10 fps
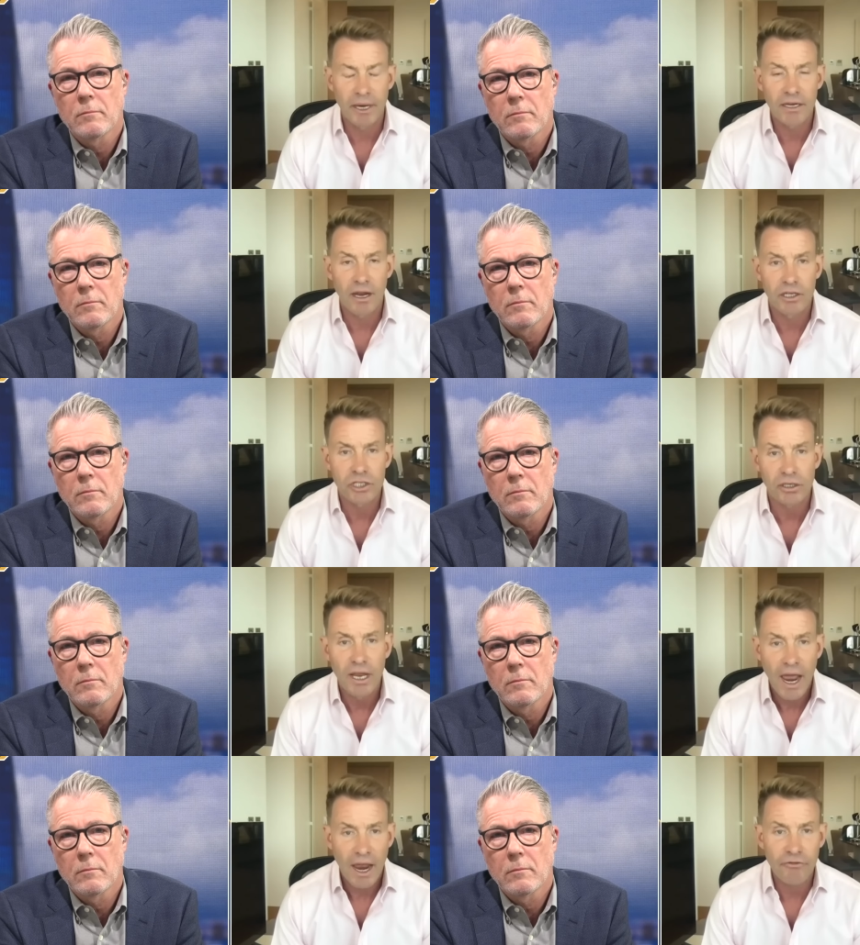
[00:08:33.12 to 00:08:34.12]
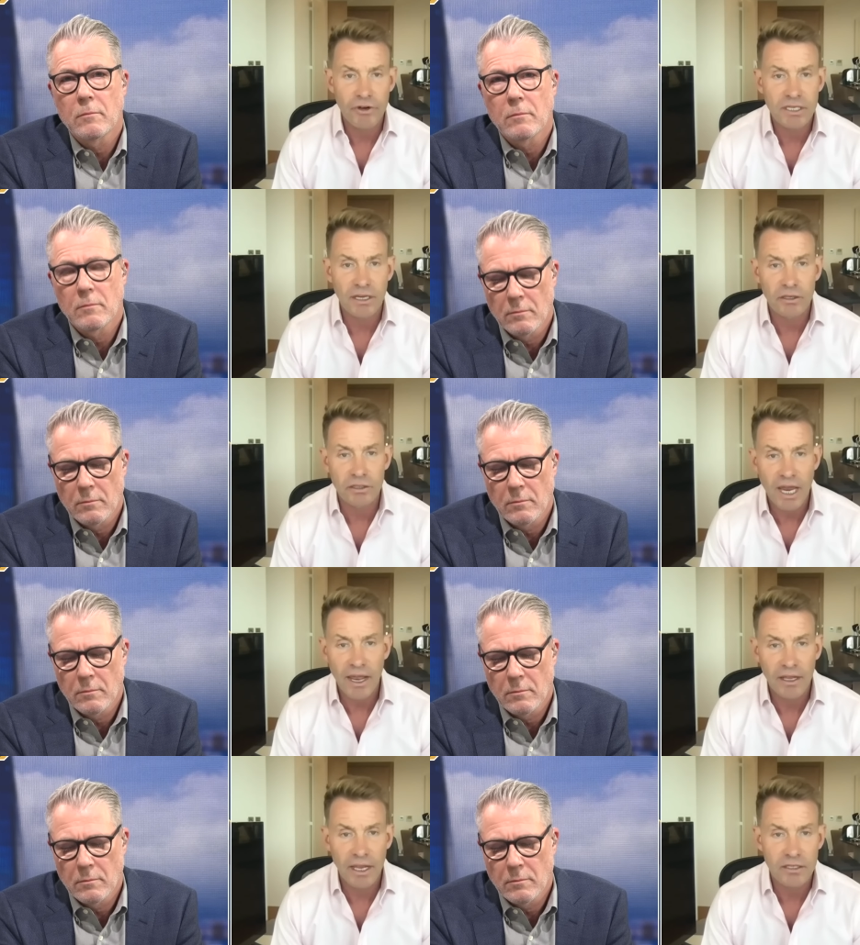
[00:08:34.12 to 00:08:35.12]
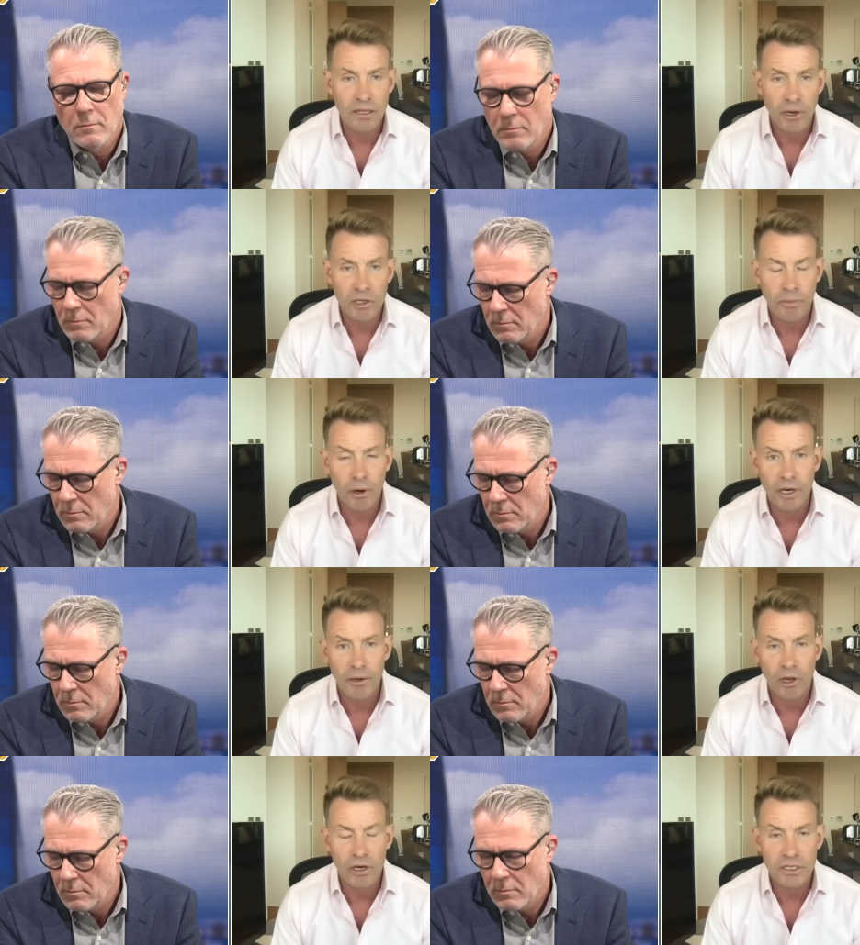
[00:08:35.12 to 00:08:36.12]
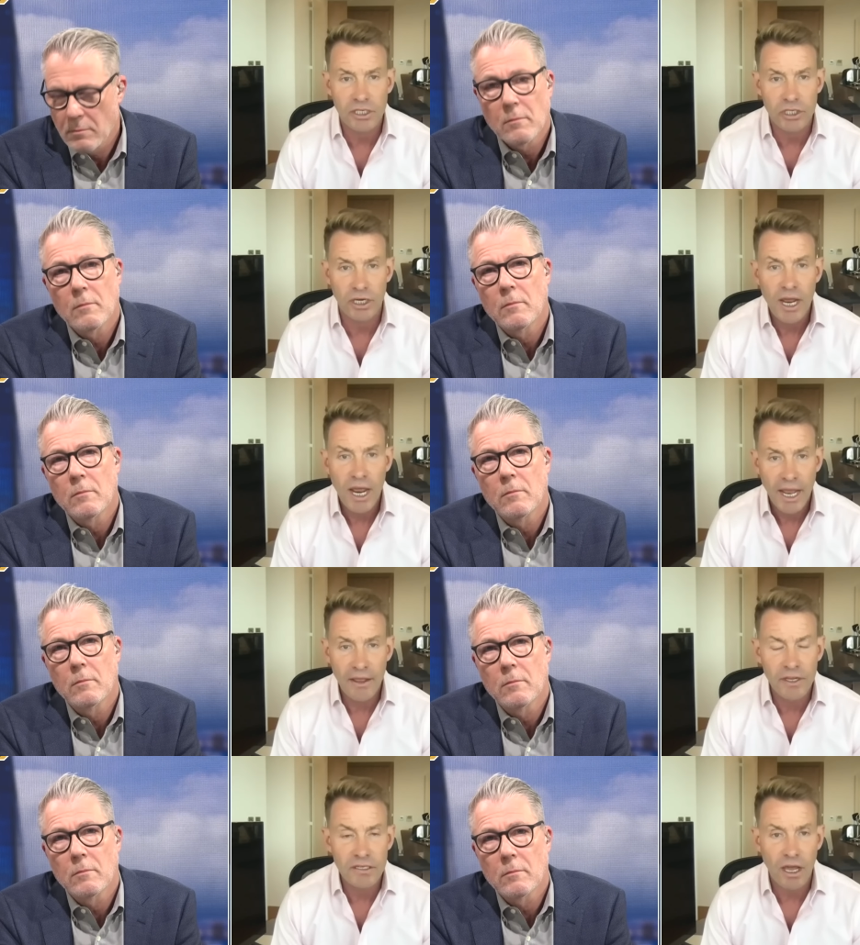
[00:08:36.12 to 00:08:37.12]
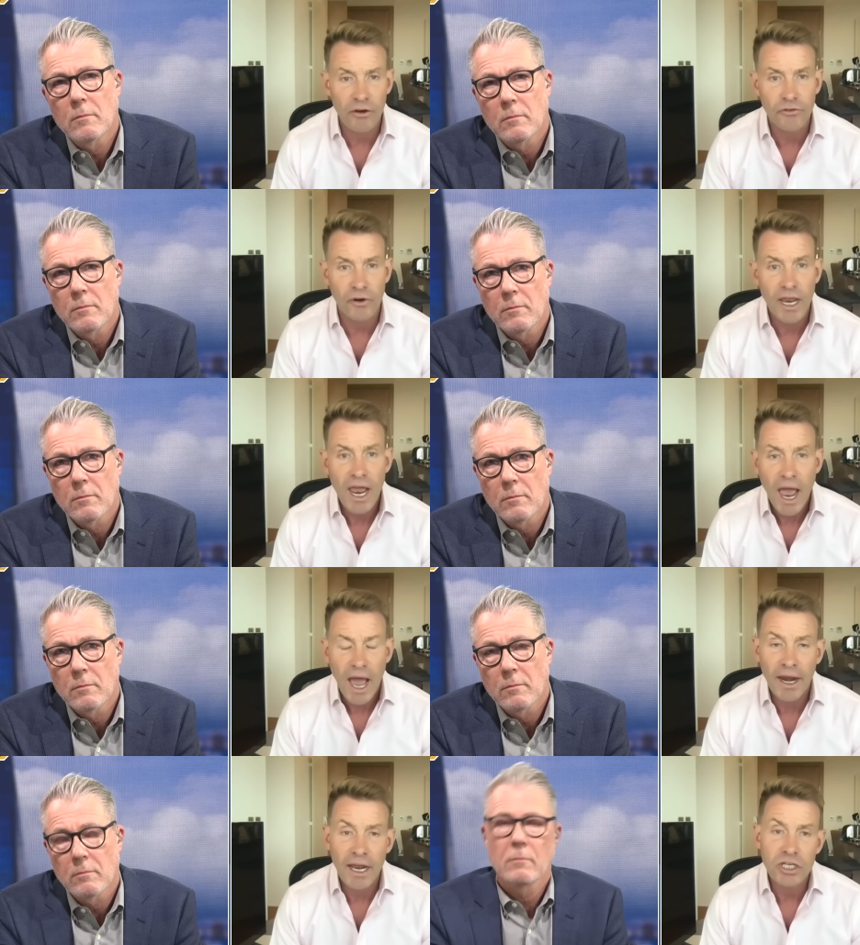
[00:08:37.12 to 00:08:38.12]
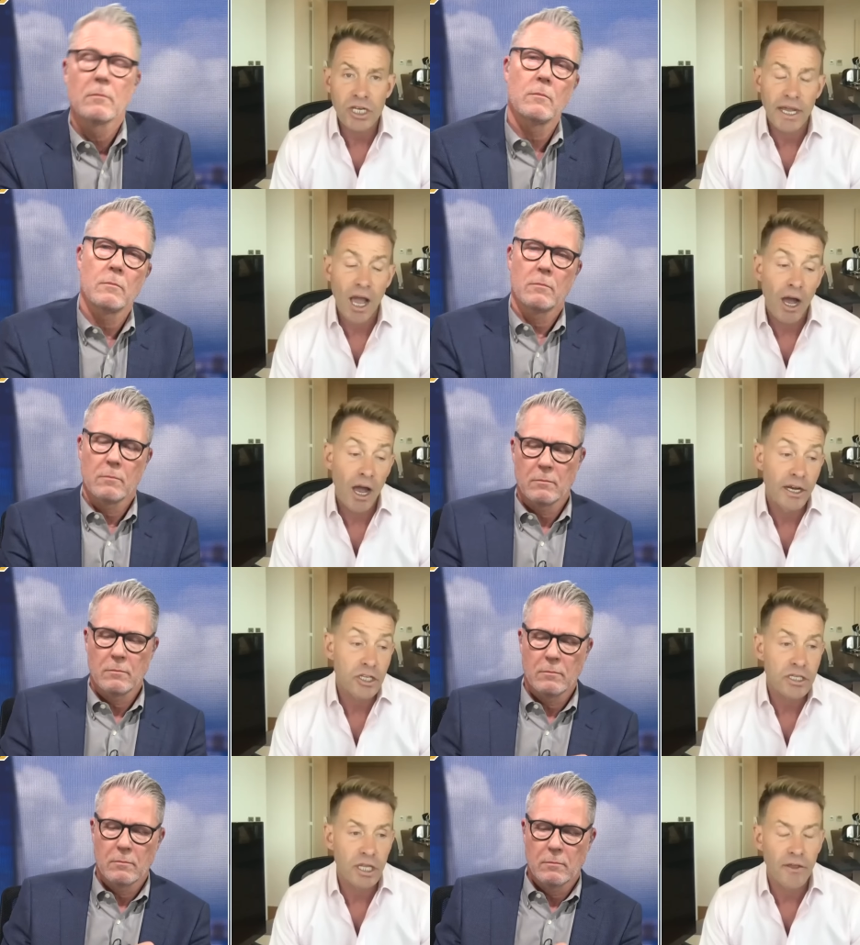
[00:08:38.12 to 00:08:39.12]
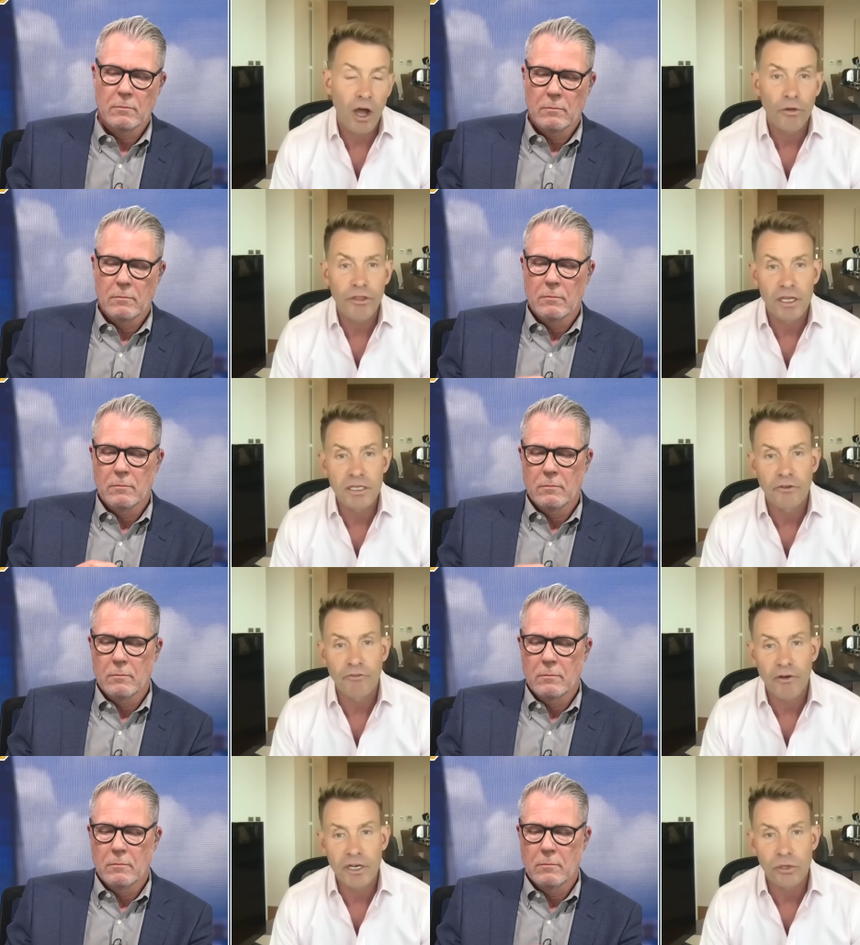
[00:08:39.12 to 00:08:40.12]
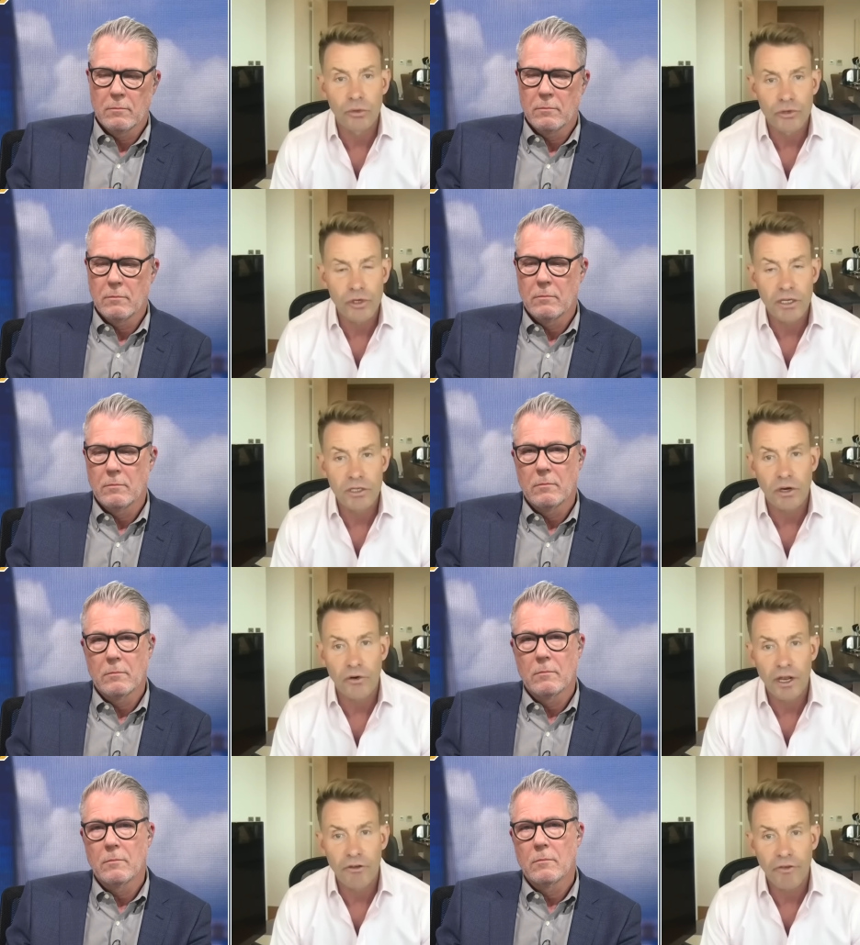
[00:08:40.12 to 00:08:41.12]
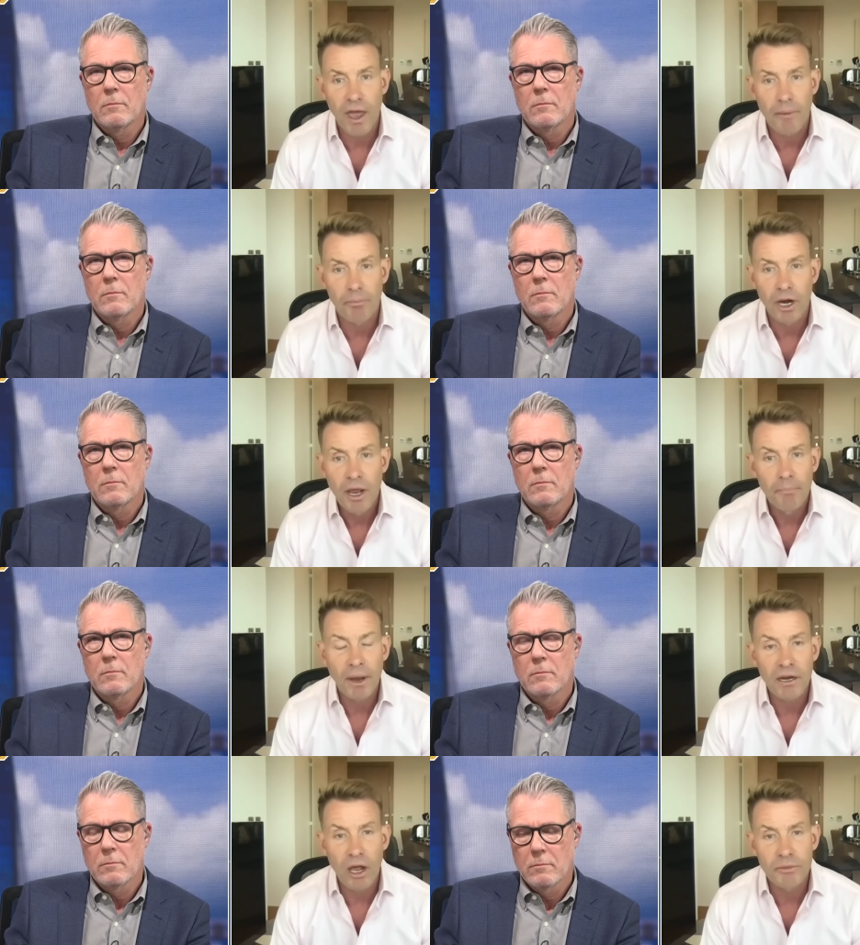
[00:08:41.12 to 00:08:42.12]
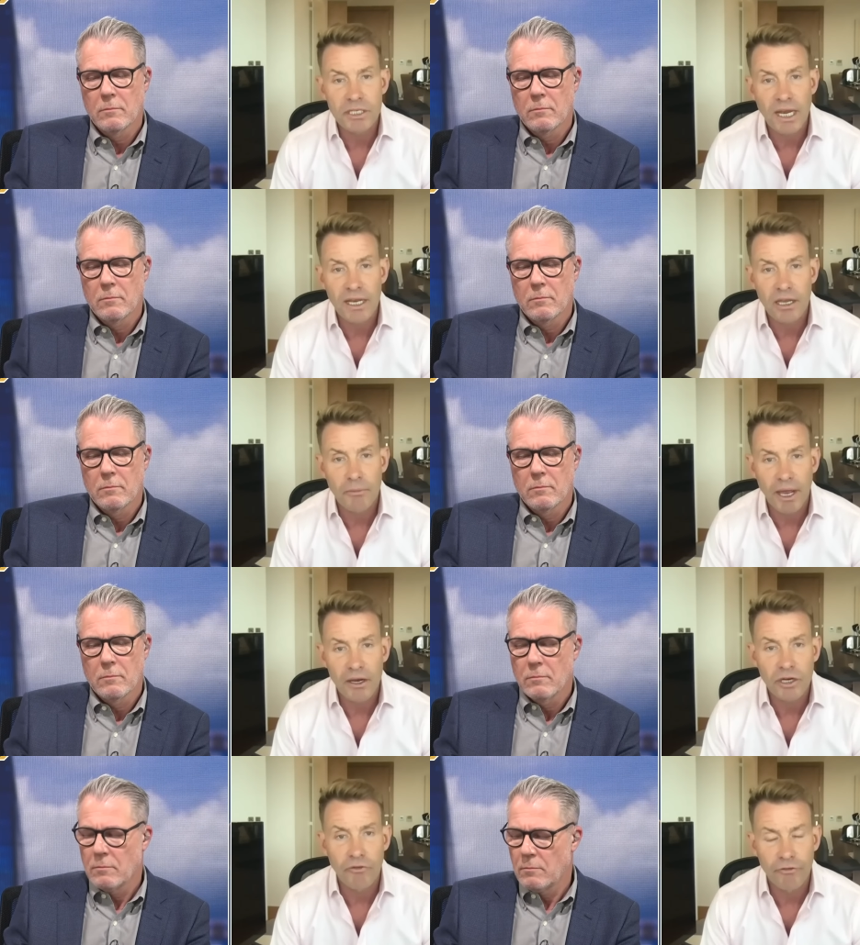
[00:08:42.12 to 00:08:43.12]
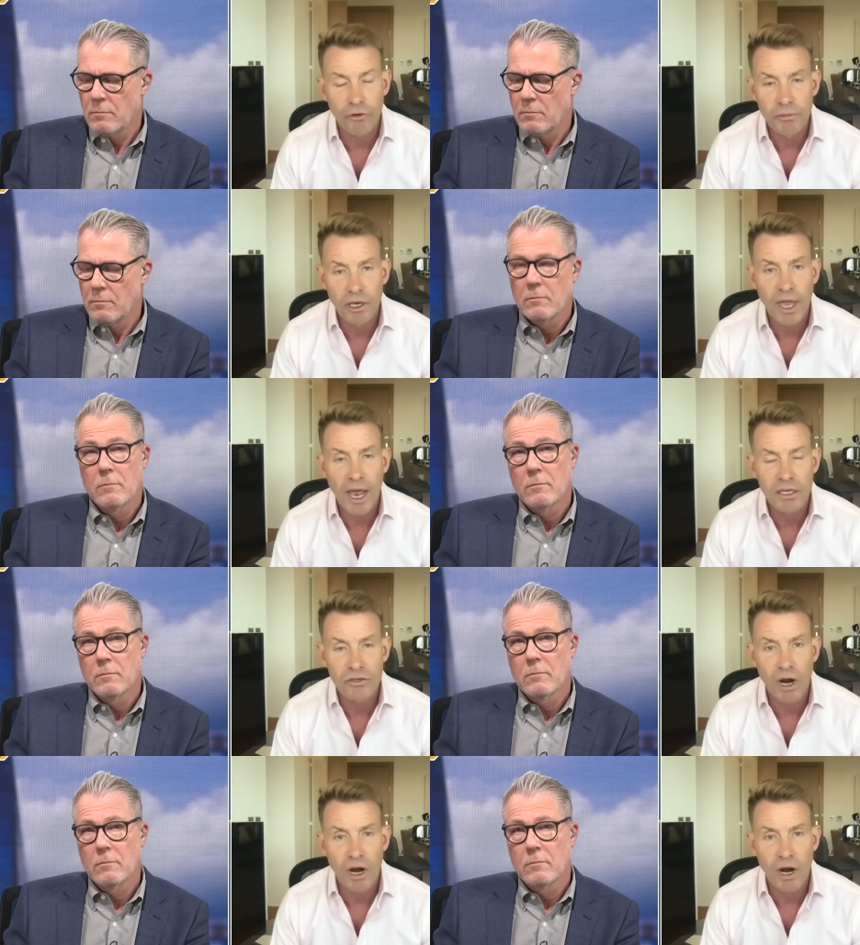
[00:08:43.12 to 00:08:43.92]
Speaker 1: meet Nigel every single day. He's the most prominent politician in this country. And actually, I, I just think the whole thing is a very tawdry and sorry affair. But make no mistake about it, Reform UK is